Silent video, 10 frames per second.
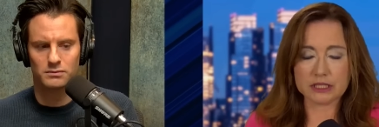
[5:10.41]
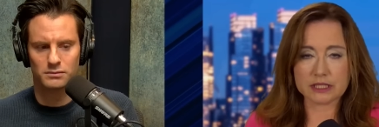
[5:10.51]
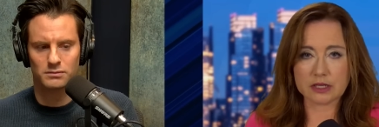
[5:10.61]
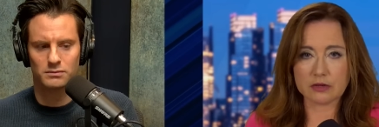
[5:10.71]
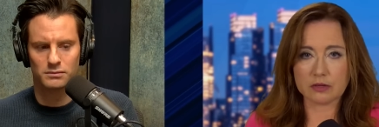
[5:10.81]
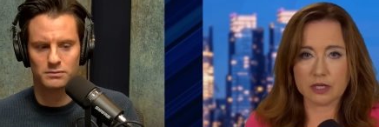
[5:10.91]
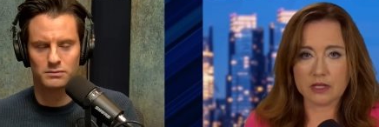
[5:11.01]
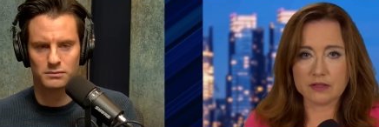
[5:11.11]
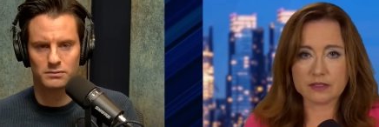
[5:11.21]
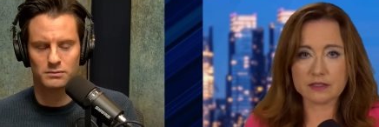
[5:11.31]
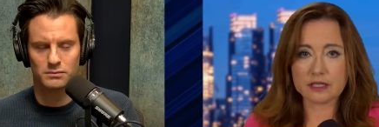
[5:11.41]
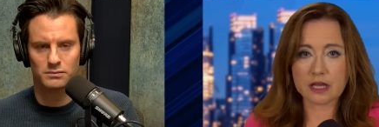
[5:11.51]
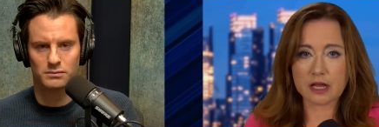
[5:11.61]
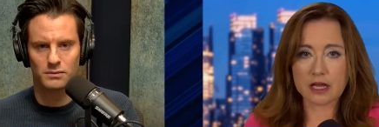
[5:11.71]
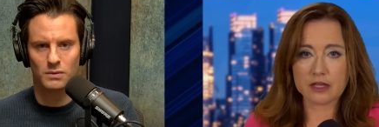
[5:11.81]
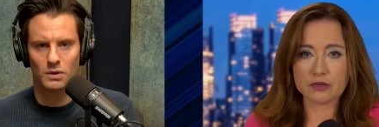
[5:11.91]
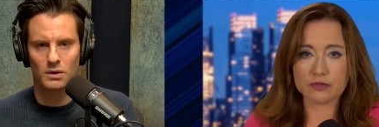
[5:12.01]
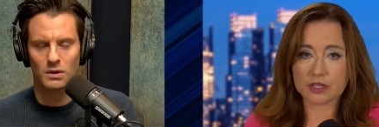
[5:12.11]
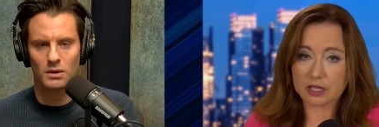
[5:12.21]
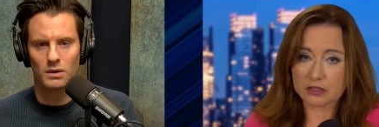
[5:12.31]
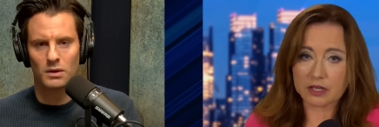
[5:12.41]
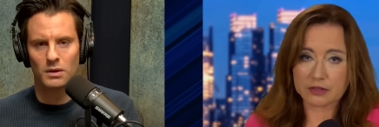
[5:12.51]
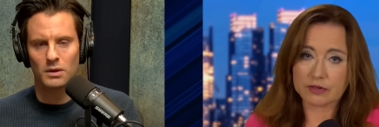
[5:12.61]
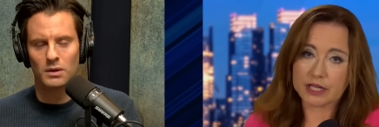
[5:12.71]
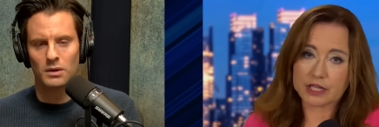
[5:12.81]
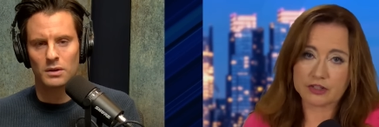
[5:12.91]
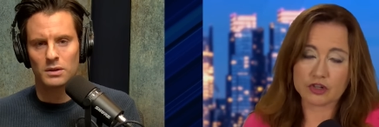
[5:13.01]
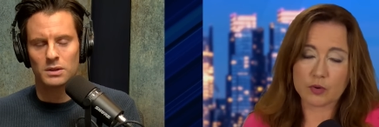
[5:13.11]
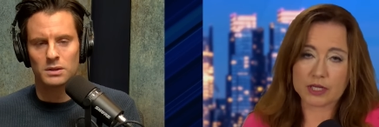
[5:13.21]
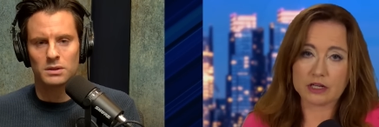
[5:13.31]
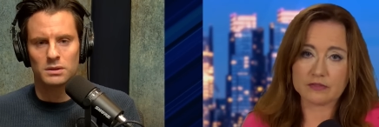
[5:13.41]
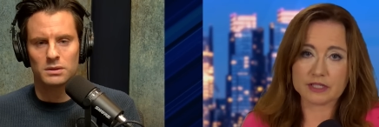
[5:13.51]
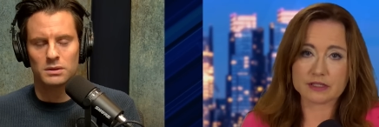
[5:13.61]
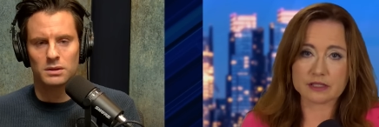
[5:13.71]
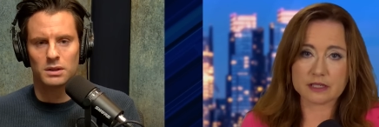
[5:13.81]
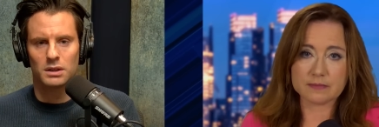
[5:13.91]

Speaker 1: So, this is a guy who's got a lot of rage, quite obviously.